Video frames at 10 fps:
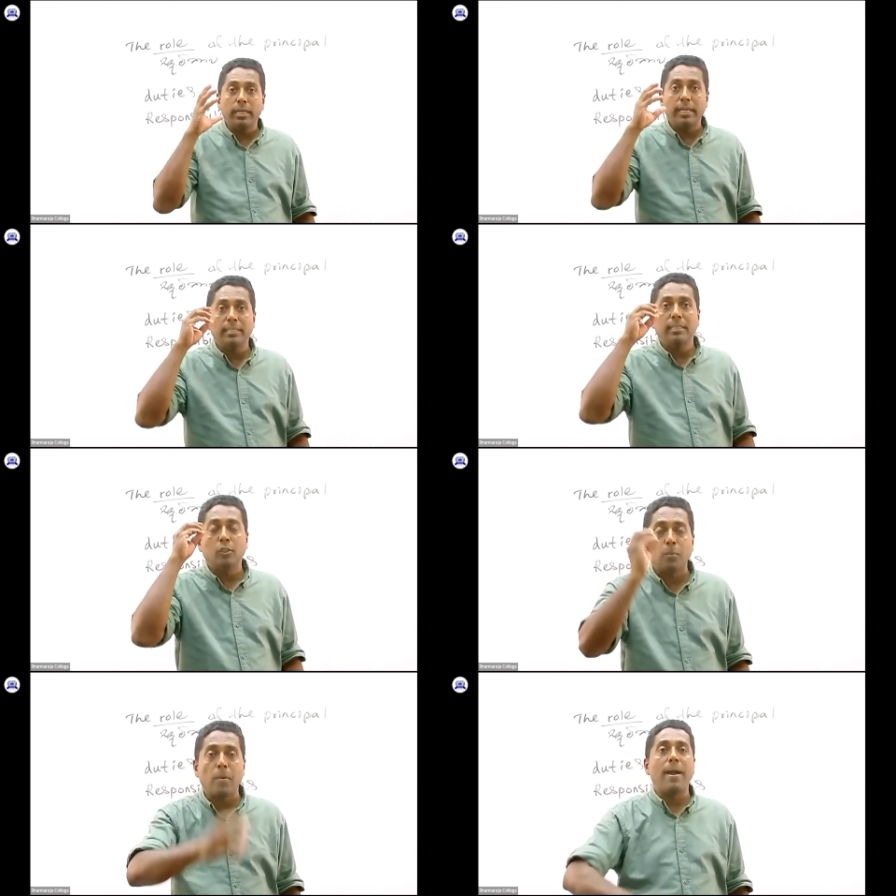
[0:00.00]
is the
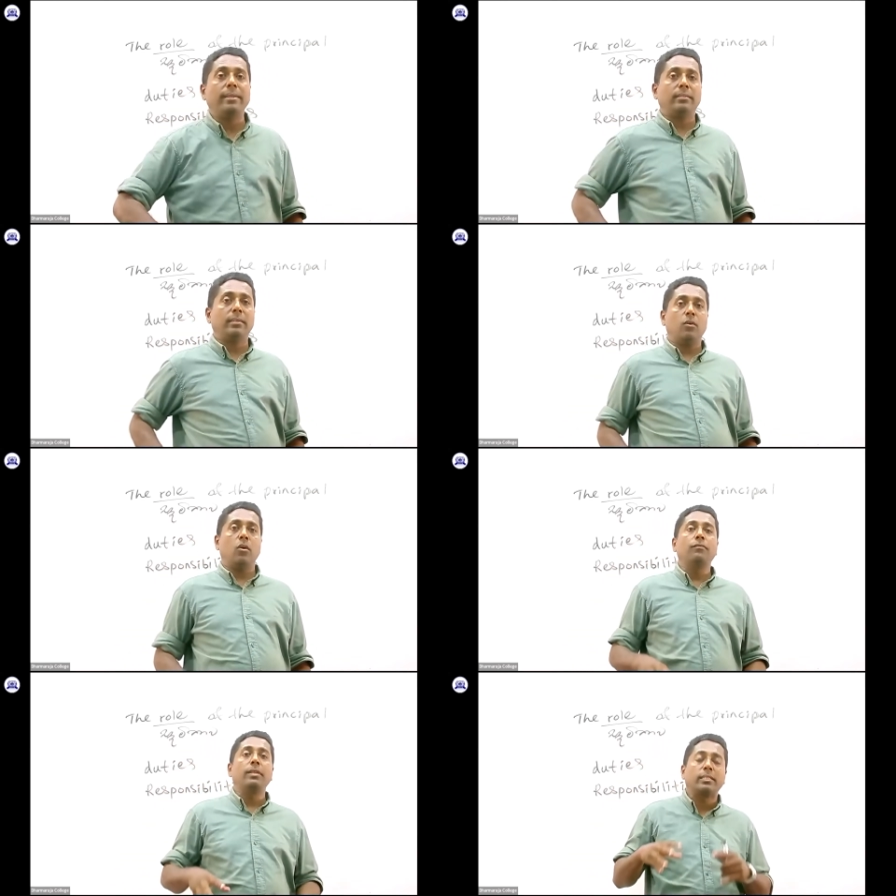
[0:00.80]
supervisor of the